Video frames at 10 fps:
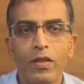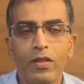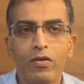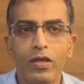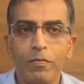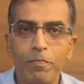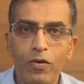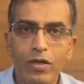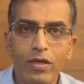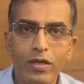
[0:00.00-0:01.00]
Now
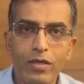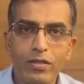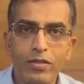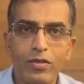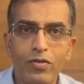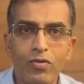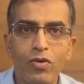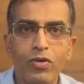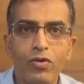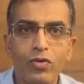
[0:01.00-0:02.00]
important is
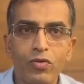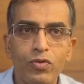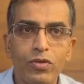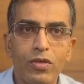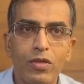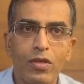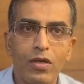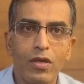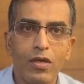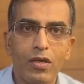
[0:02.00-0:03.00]
not to use
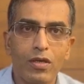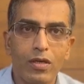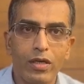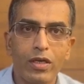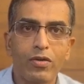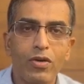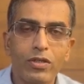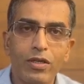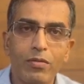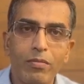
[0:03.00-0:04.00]
a
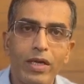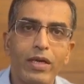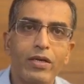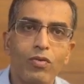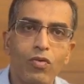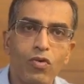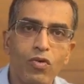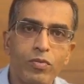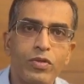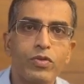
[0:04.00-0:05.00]
decoction made at
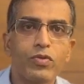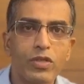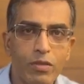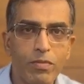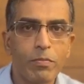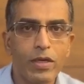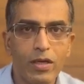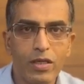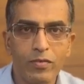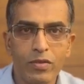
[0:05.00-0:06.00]
home using papaya
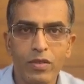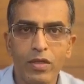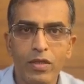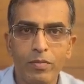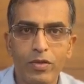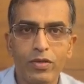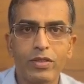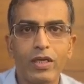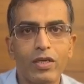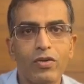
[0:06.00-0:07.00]
leaves because
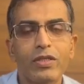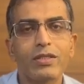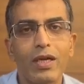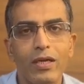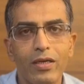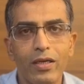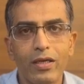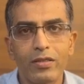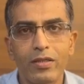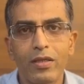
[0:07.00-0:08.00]
they are not
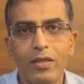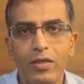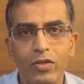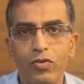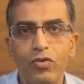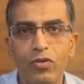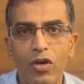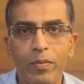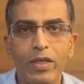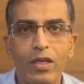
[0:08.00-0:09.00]
standardized. You don't know
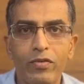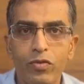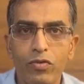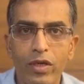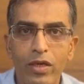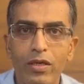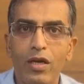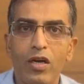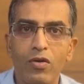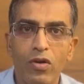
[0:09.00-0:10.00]
how many leaves to take,
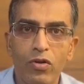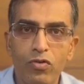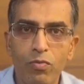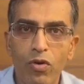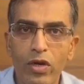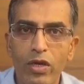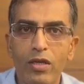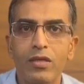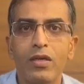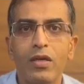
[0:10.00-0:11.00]
how long to
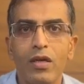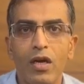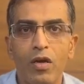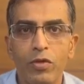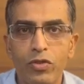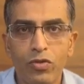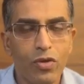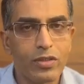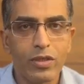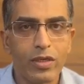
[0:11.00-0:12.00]
boil, how much to
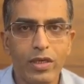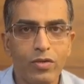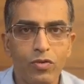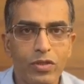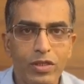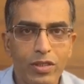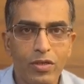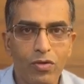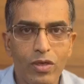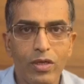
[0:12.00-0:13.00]
concentrate. Those things are
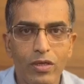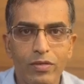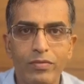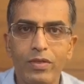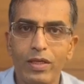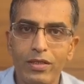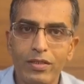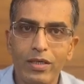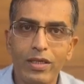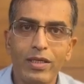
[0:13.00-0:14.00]
not there.
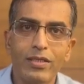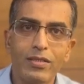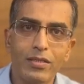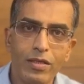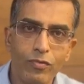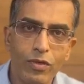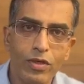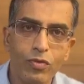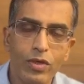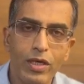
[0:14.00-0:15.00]
Instead, it is safer
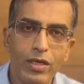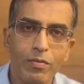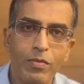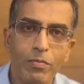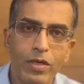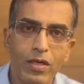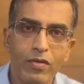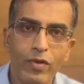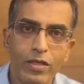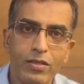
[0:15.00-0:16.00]
to take papaya
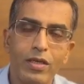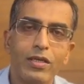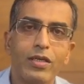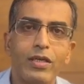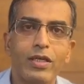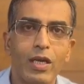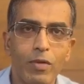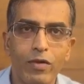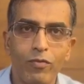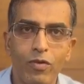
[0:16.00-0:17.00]
leaf extract in
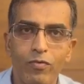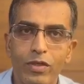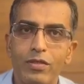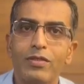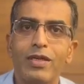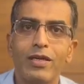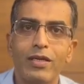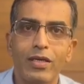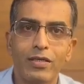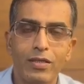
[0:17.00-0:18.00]
tablet form, which is
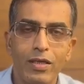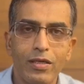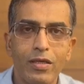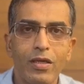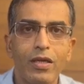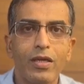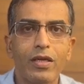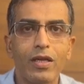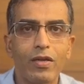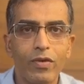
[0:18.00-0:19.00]
standardized at
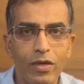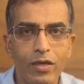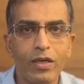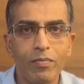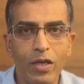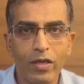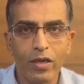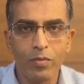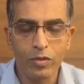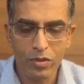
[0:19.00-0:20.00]
1100
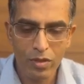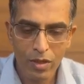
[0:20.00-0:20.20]
milligrams.